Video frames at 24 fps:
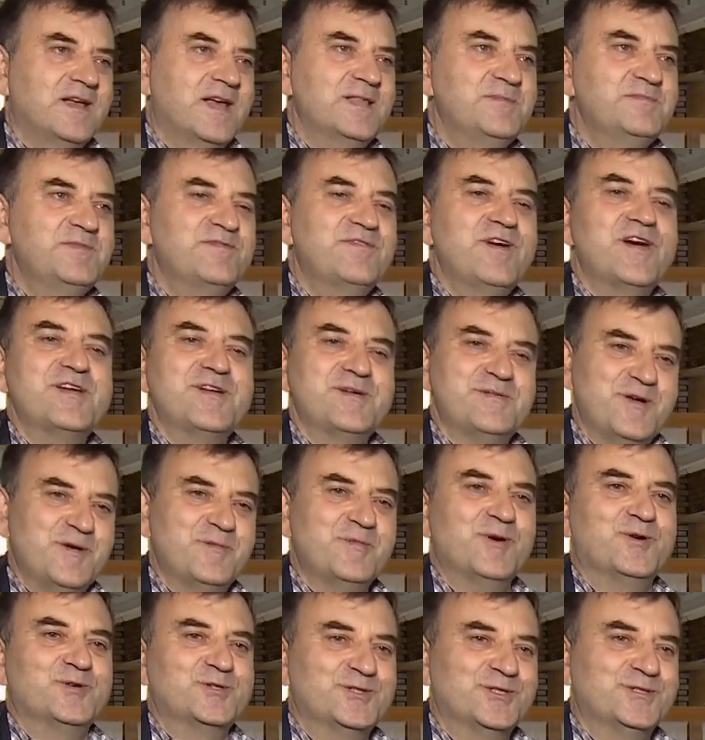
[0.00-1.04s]
can be very
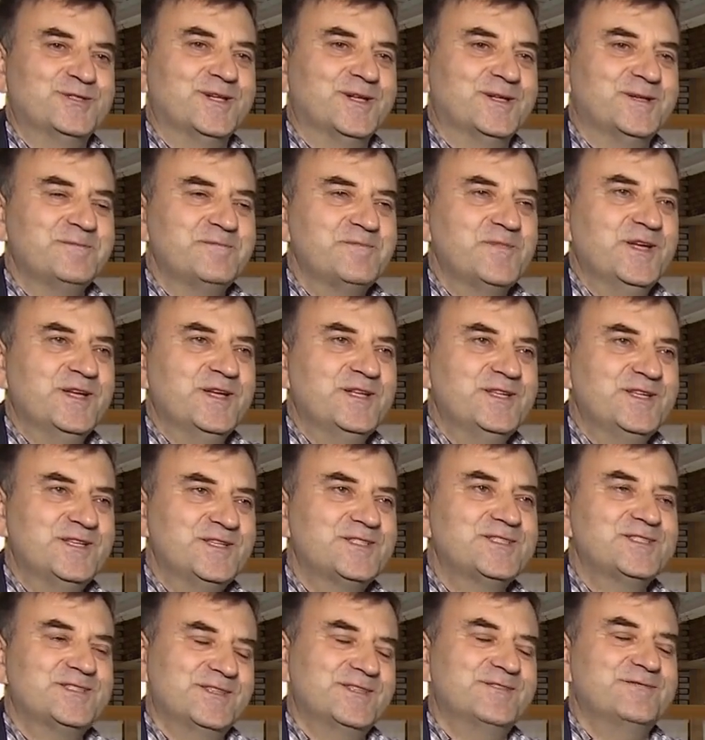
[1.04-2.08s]
emotional. It
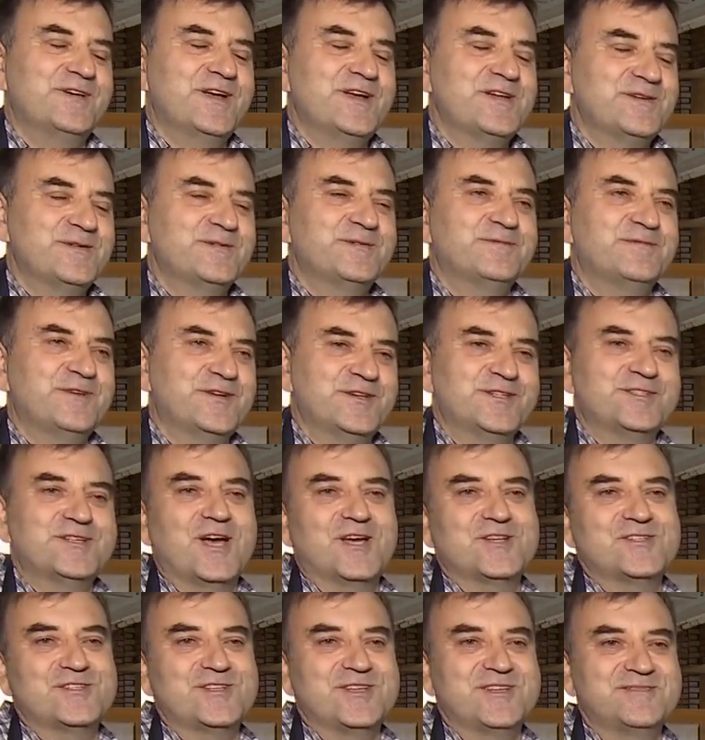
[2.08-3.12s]
is very, very
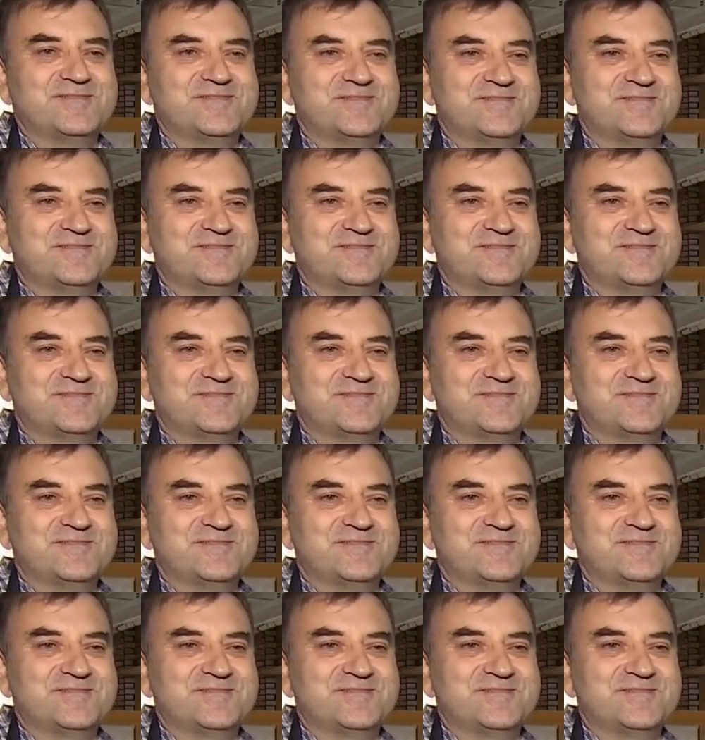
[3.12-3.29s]
touching.